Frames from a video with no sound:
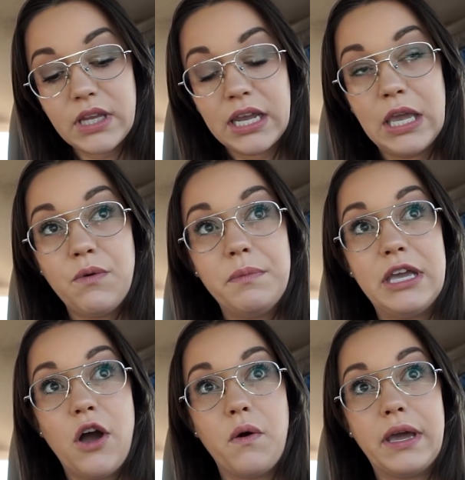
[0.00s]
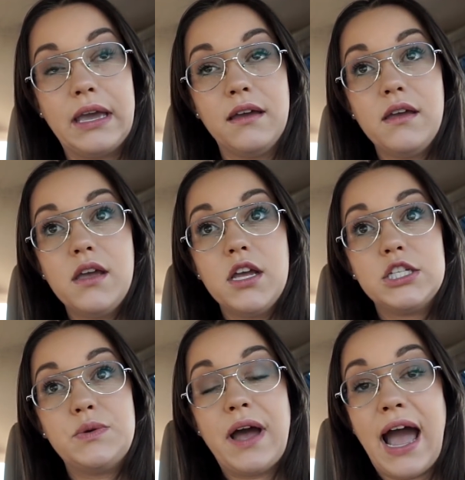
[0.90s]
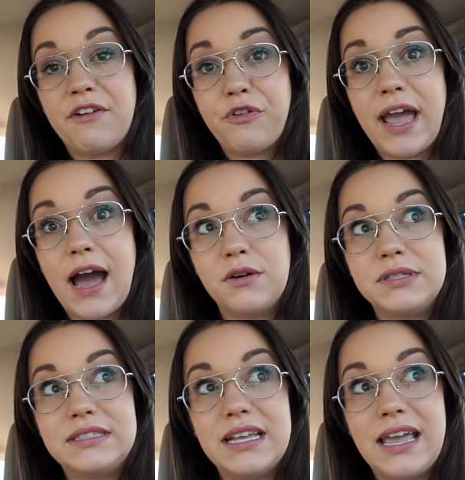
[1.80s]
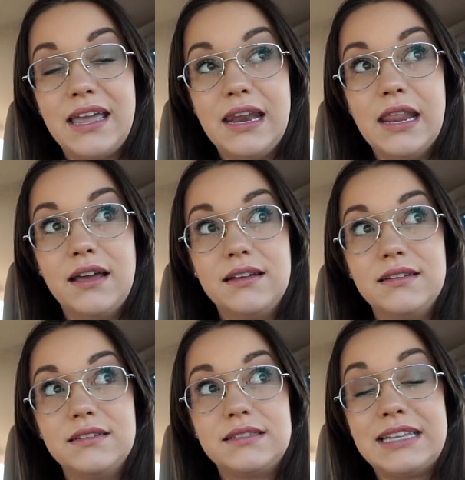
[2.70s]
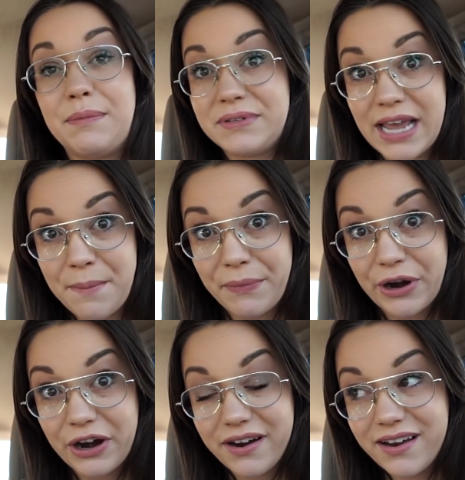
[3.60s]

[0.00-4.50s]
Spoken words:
he will be going to a halfway house in September.